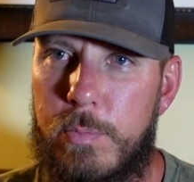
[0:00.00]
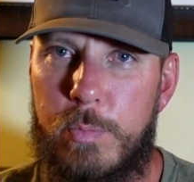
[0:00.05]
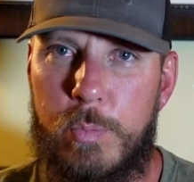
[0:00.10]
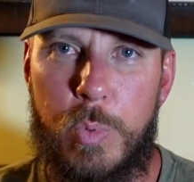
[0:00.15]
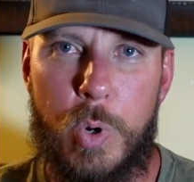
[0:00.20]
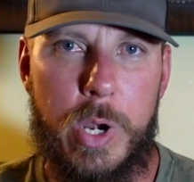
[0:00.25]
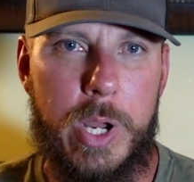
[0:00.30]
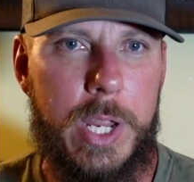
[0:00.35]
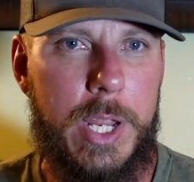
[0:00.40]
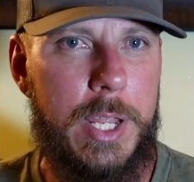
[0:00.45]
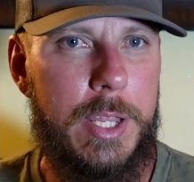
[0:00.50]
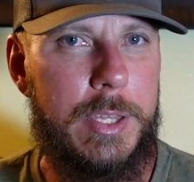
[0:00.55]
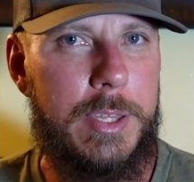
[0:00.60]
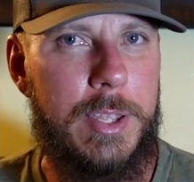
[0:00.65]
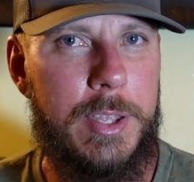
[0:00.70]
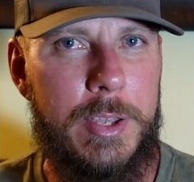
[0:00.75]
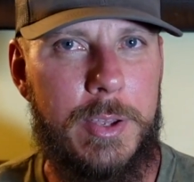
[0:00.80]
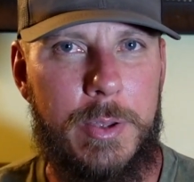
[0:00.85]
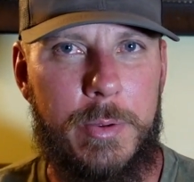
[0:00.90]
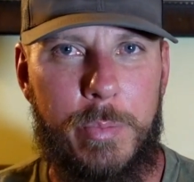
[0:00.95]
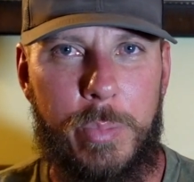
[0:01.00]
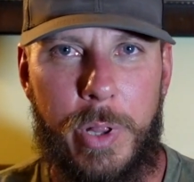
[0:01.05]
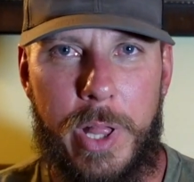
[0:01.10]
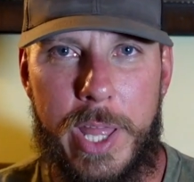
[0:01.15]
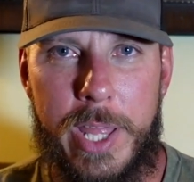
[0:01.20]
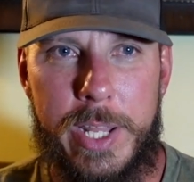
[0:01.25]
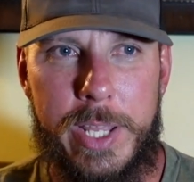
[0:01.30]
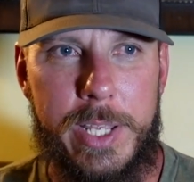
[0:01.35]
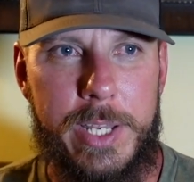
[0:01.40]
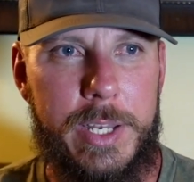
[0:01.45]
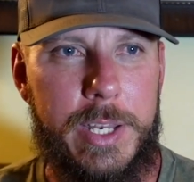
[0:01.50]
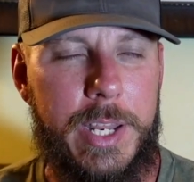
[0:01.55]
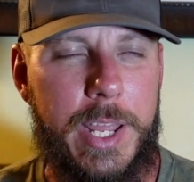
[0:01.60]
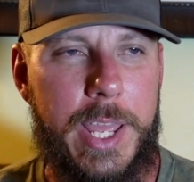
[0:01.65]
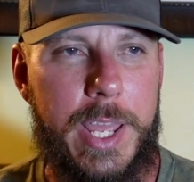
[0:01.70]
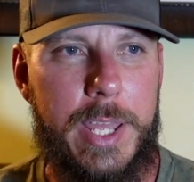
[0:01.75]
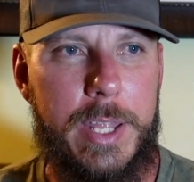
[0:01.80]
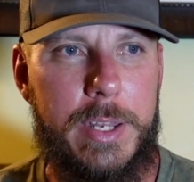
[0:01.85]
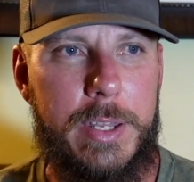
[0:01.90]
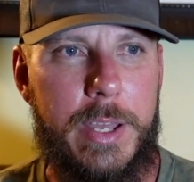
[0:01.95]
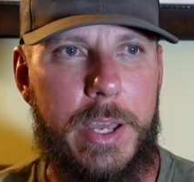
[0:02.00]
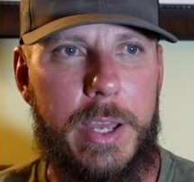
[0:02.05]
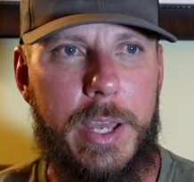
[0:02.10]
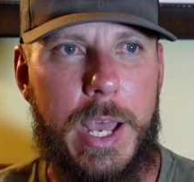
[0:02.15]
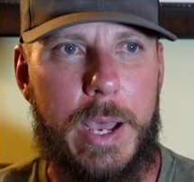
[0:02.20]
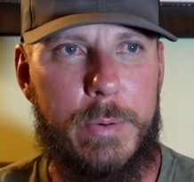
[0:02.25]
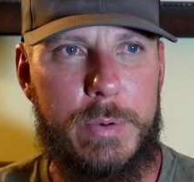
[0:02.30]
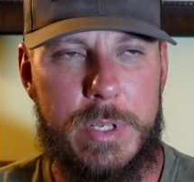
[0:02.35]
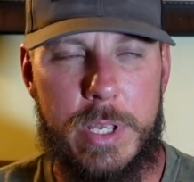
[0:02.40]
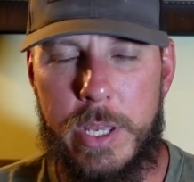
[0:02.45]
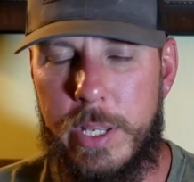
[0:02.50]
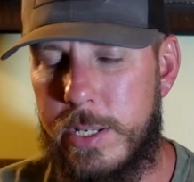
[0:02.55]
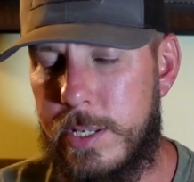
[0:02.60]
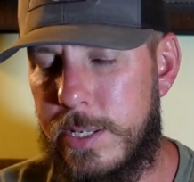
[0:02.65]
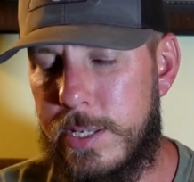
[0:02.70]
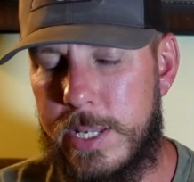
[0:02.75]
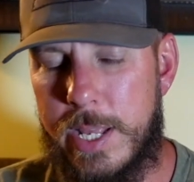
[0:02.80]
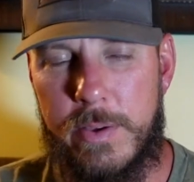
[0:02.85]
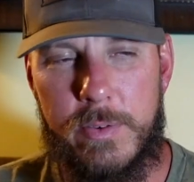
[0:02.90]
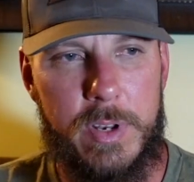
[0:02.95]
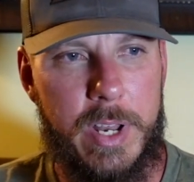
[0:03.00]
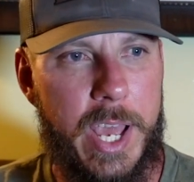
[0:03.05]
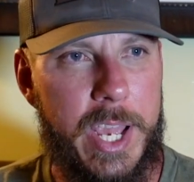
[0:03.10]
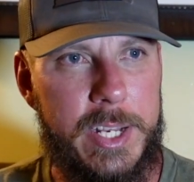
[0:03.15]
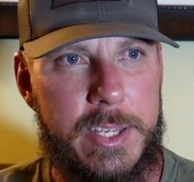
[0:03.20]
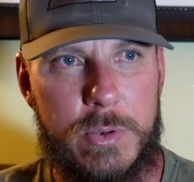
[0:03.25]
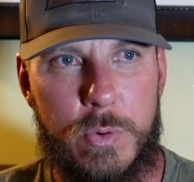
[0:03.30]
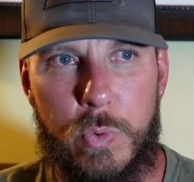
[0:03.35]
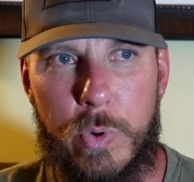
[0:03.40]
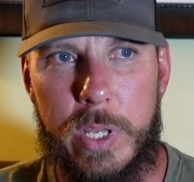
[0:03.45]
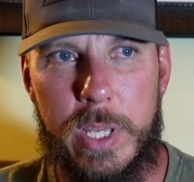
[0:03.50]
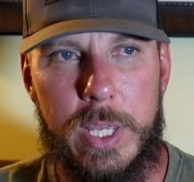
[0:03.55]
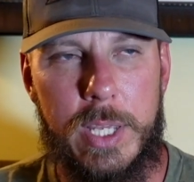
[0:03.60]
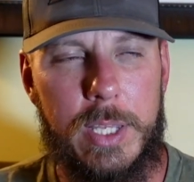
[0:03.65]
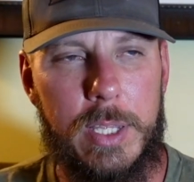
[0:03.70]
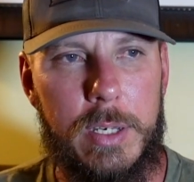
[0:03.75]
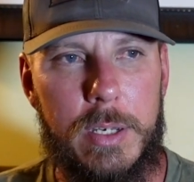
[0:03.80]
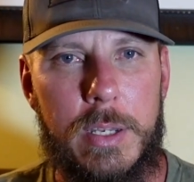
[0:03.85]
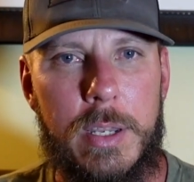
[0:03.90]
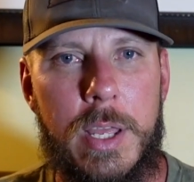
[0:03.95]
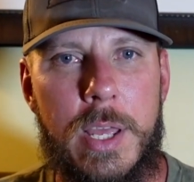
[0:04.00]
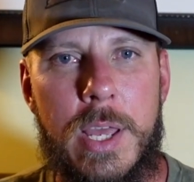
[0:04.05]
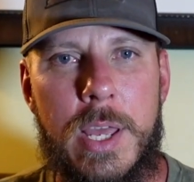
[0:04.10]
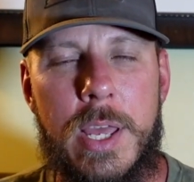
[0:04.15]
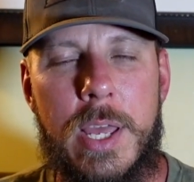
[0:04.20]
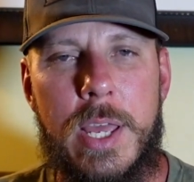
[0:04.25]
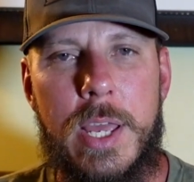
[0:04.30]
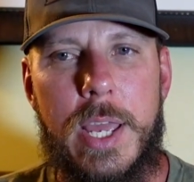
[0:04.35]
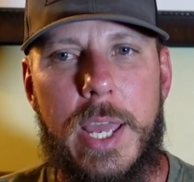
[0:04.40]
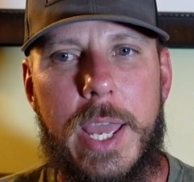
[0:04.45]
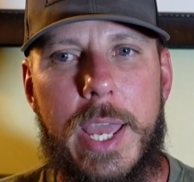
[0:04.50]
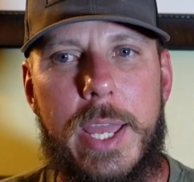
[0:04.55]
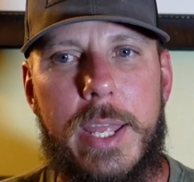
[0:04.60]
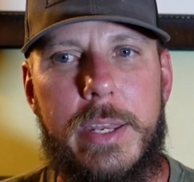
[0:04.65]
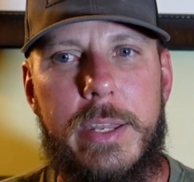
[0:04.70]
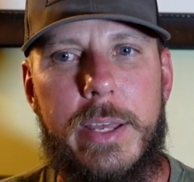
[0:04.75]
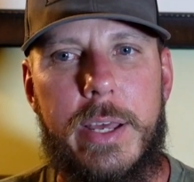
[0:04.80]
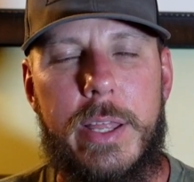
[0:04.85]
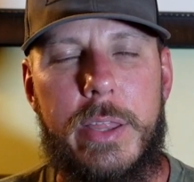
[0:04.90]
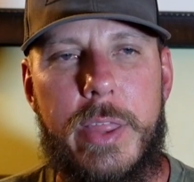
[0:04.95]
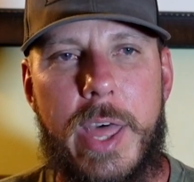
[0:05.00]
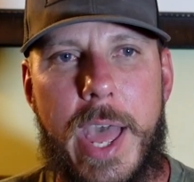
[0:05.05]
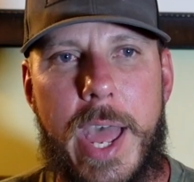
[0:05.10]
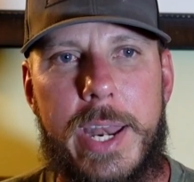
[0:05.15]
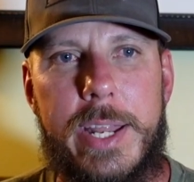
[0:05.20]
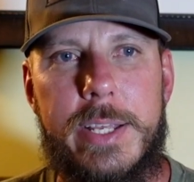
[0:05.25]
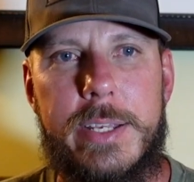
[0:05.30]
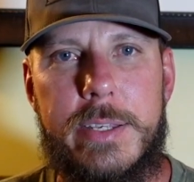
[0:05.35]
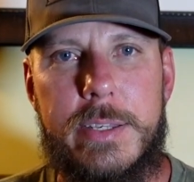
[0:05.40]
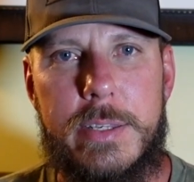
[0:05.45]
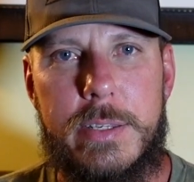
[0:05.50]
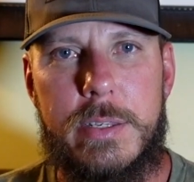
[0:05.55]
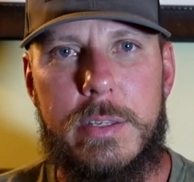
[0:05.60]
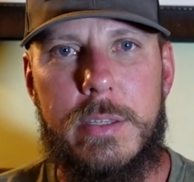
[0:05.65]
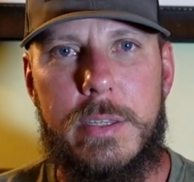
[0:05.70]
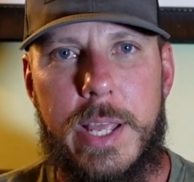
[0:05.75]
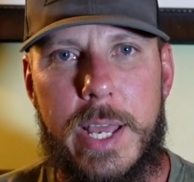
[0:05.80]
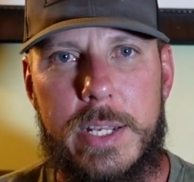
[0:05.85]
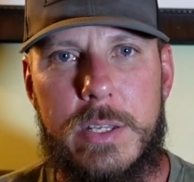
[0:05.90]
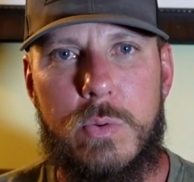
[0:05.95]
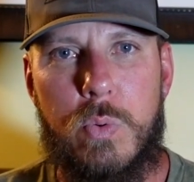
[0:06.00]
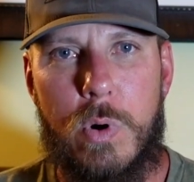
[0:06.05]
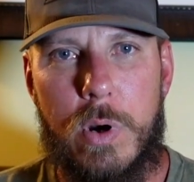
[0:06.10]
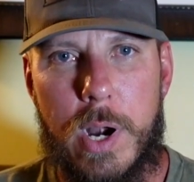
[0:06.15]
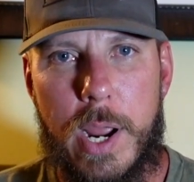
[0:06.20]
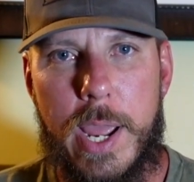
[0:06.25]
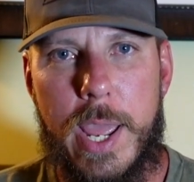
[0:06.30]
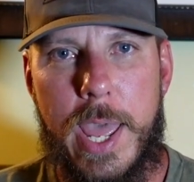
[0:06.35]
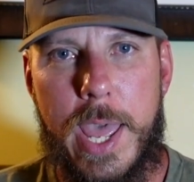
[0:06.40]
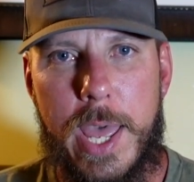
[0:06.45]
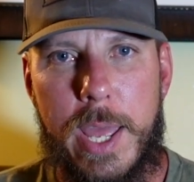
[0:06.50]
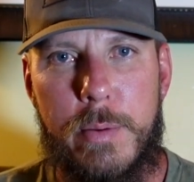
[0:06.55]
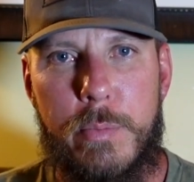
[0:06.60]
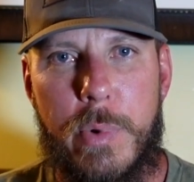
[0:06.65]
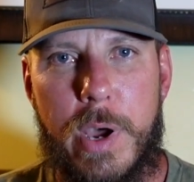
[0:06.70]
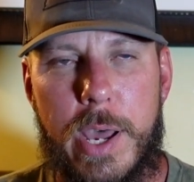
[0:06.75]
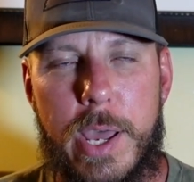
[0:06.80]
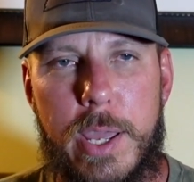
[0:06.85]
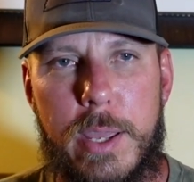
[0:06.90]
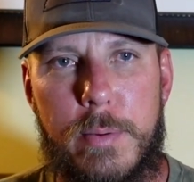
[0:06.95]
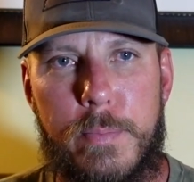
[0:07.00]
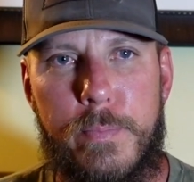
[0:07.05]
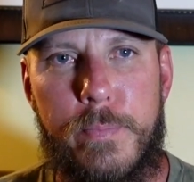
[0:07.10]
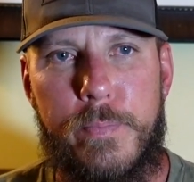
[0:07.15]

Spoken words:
breathed, and bled it, and I was hunting 7 nights a week, and that's where I had my